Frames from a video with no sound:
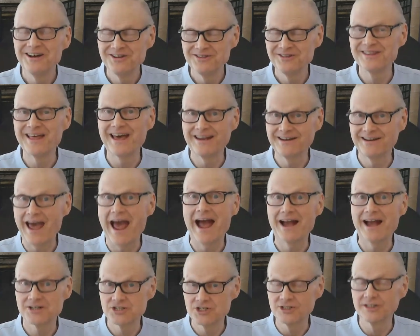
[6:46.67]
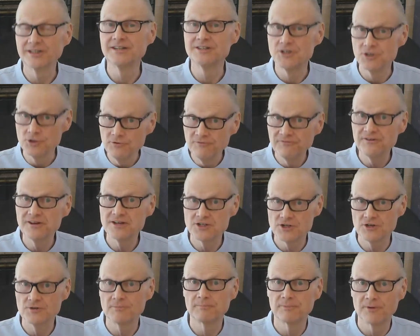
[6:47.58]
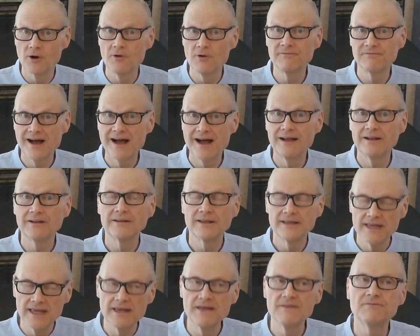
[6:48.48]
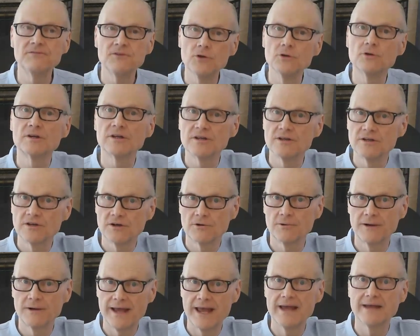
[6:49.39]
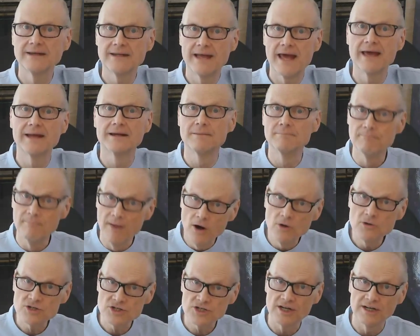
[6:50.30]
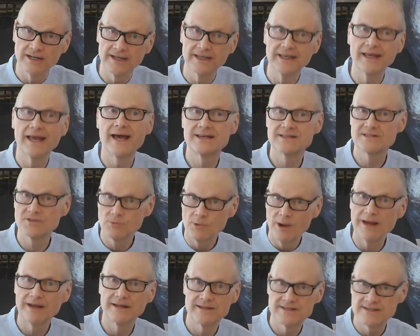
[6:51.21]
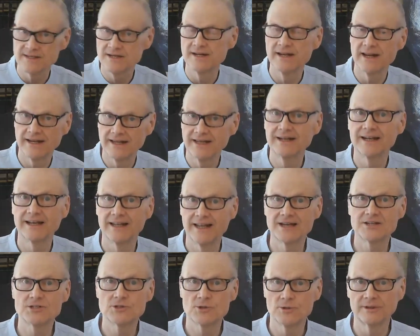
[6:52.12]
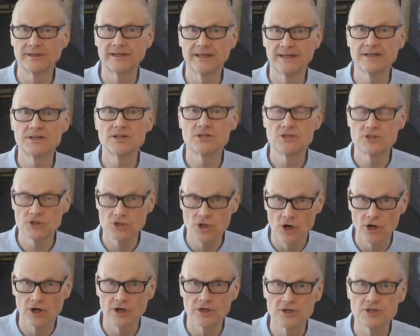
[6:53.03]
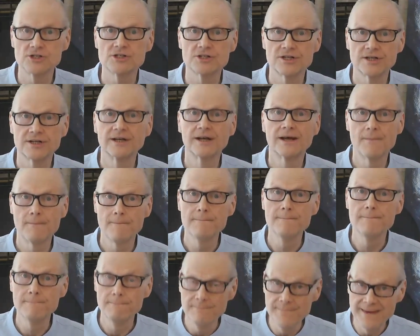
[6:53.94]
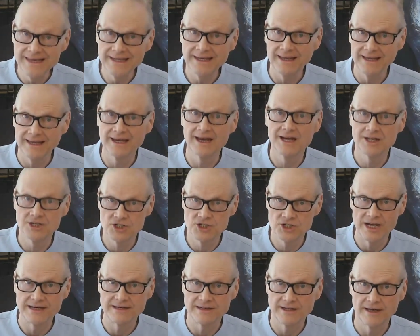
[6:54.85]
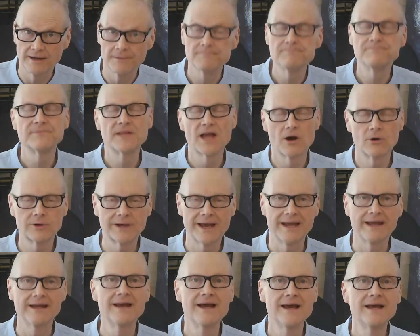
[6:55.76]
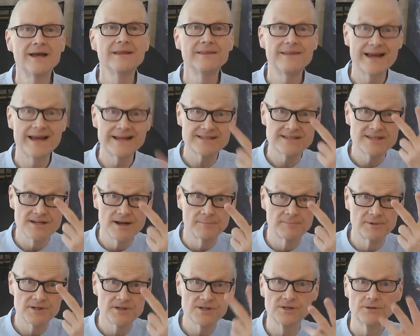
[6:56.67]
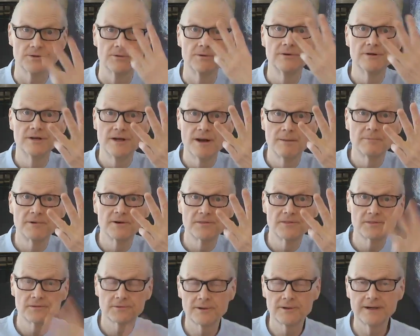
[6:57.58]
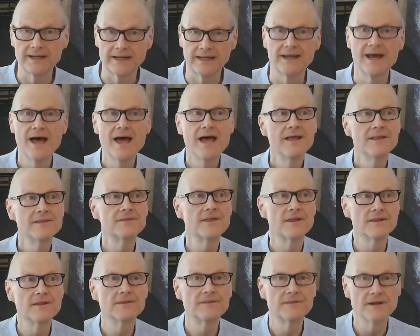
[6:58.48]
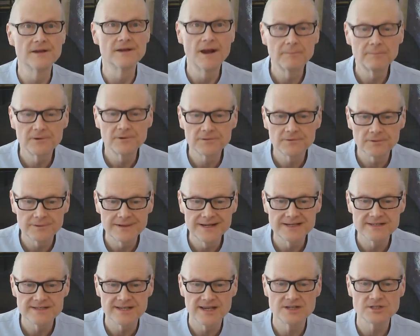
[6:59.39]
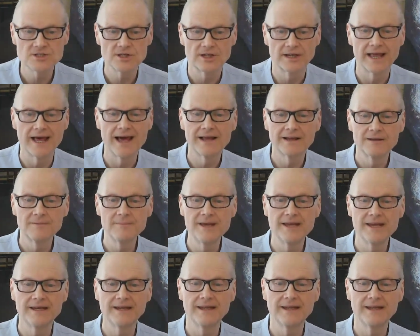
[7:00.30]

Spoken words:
that actually do fit your profile if you can create an emotionally as well as an intellectually charged meeting agenda. Okay, that's number two. Number three, the number three essential element